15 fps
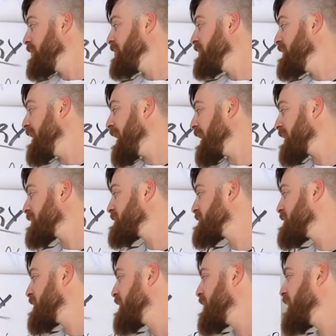The
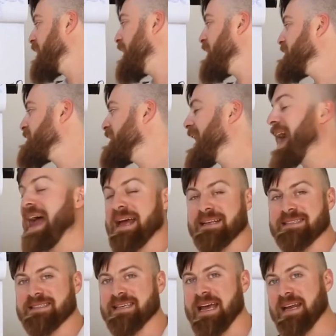next is an ad
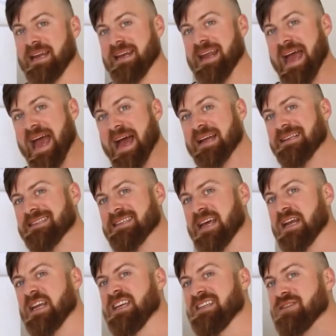set. An ad
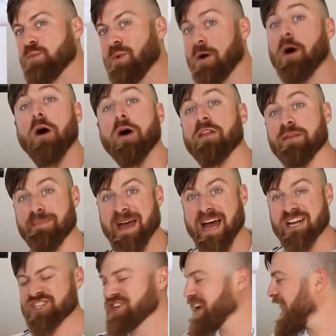set is where all the
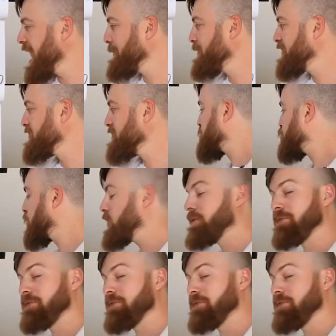magic happens. It's where you